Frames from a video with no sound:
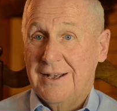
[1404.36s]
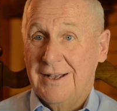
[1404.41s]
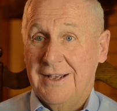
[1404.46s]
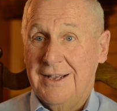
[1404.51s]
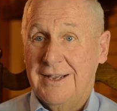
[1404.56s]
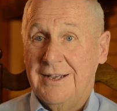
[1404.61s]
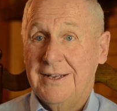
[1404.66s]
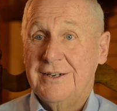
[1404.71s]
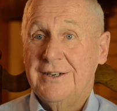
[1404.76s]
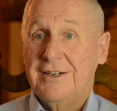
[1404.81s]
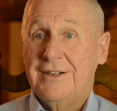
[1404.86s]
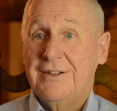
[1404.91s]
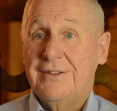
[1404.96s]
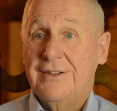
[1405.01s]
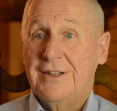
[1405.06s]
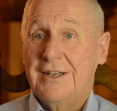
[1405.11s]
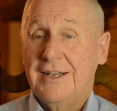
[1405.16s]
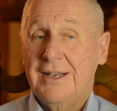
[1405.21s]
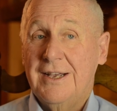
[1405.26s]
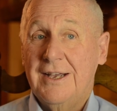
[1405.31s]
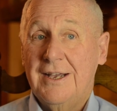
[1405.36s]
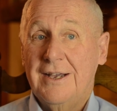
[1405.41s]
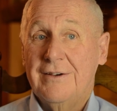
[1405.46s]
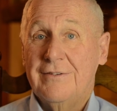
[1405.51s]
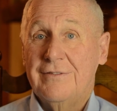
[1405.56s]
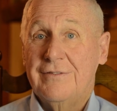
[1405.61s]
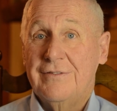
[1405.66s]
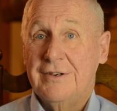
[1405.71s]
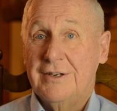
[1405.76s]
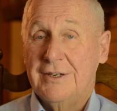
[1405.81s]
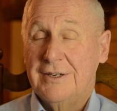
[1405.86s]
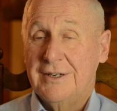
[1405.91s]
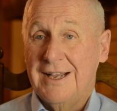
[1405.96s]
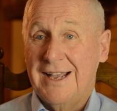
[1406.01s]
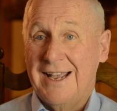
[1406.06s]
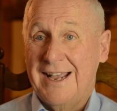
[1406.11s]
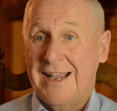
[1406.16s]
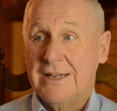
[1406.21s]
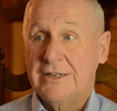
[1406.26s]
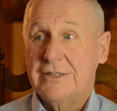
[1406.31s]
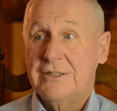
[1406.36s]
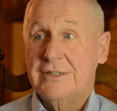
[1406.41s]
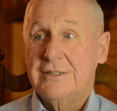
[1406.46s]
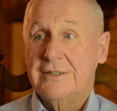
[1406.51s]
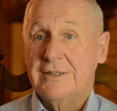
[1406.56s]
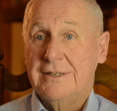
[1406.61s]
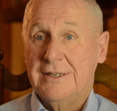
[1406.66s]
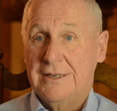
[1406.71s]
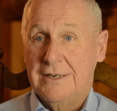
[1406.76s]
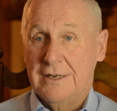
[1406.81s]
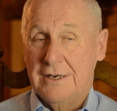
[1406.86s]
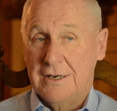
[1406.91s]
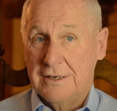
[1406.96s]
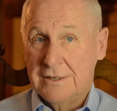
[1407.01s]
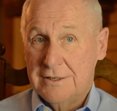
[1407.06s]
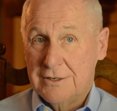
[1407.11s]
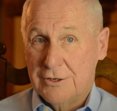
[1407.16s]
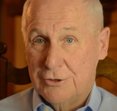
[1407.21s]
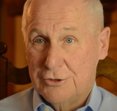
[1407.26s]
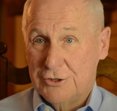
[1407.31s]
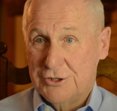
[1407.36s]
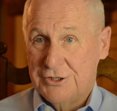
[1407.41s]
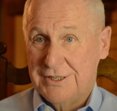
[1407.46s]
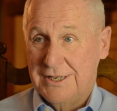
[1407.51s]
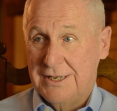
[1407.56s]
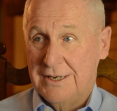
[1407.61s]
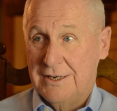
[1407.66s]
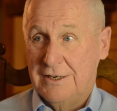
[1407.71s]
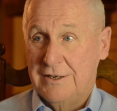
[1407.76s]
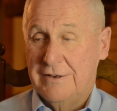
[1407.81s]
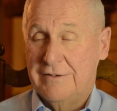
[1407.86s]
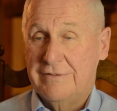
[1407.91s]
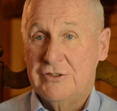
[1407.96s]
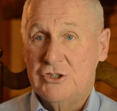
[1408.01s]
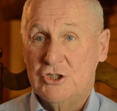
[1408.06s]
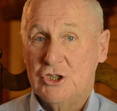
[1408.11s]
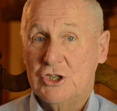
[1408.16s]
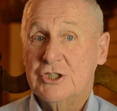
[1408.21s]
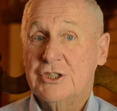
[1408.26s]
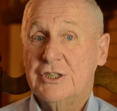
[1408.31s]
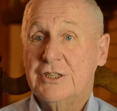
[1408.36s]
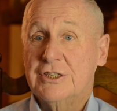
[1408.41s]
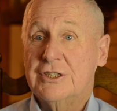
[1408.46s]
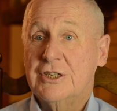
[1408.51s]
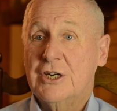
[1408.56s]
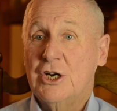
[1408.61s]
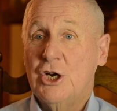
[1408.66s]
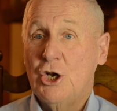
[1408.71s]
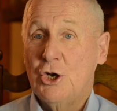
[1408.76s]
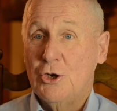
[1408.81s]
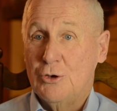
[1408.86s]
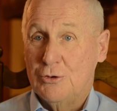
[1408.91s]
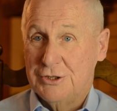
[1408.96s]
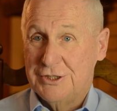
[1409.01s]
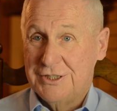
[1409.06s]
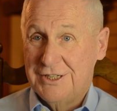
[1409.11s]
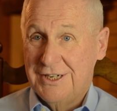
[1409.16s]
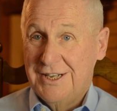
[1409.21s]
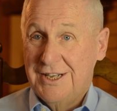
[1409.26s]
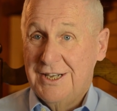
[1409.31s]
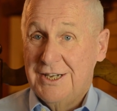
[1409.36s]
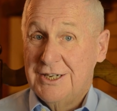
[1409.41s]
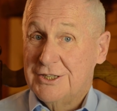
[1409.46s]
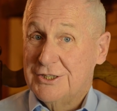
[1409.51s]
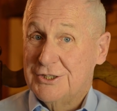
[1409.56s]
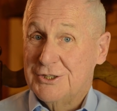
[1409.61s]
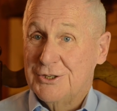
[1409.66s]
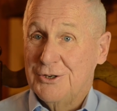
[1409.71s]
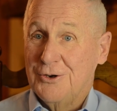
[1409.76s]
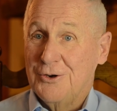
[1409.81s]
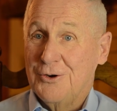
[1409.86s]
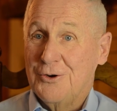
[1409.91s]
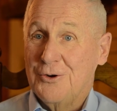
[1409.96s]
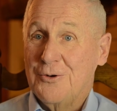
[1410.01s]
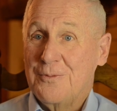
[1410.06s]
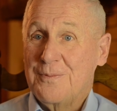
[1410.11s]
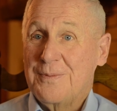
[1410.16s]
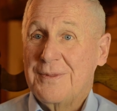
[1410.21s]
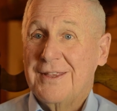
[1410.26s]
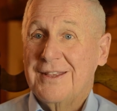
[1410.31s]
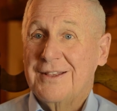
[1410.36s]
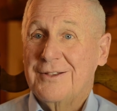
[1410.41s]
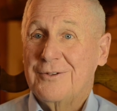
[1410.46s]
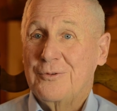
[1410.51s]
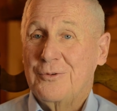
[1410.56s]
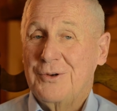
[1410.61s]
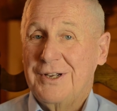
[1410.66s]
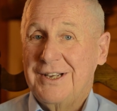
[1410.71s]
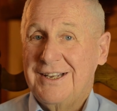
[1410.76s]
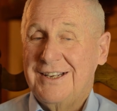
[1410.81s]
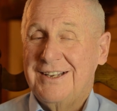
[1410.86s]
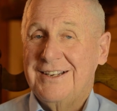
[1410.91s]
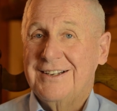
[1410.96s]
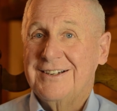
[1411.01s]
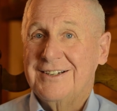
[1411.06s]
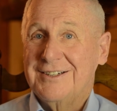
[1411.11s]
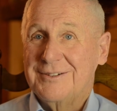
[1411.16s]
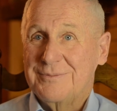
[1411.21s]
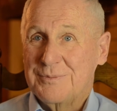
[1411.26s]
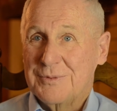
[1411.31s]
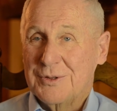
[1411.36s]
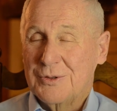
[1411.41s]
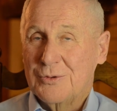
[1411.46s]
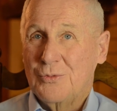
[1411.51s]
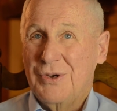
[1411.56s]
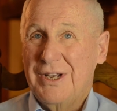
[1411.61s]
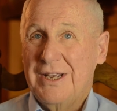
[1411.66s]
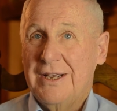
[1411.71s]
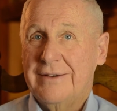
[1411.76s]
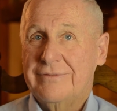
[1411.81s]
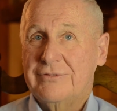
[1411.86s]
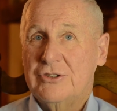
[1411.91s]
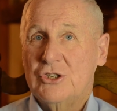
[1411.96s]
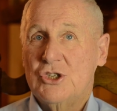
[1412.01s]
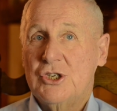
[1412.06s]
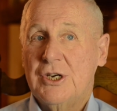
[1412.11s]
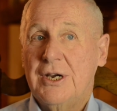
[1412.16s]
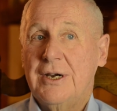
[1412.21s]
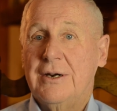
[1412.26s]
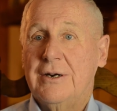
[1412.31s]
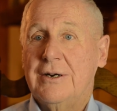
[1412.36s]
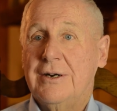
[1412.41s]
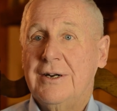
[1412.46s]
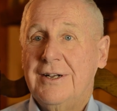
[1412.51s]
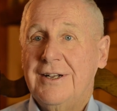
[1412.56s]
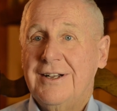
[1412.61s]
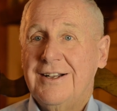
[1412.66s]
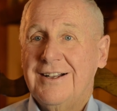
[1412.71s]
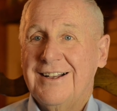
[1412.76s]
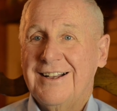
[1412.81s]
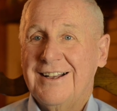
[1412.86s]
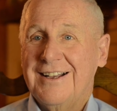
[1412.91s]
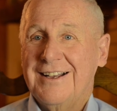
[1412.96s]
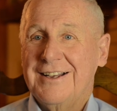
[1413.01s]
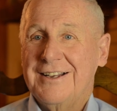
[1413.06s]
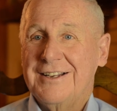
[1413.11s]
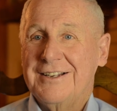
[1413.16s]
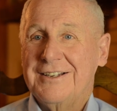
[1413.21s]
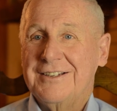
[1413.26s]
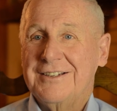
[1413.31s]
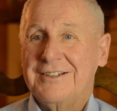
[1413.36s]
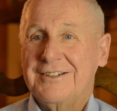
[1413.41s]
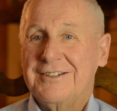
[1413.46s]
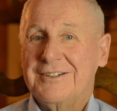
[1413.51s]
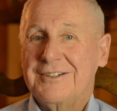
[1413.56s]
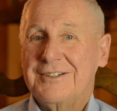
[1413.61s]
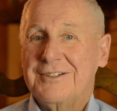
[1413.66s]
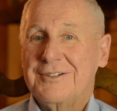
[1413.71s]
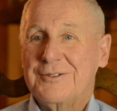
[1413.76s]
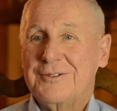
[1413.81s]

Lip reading: and they have aunts and uncles that live just as close. So we have to share, and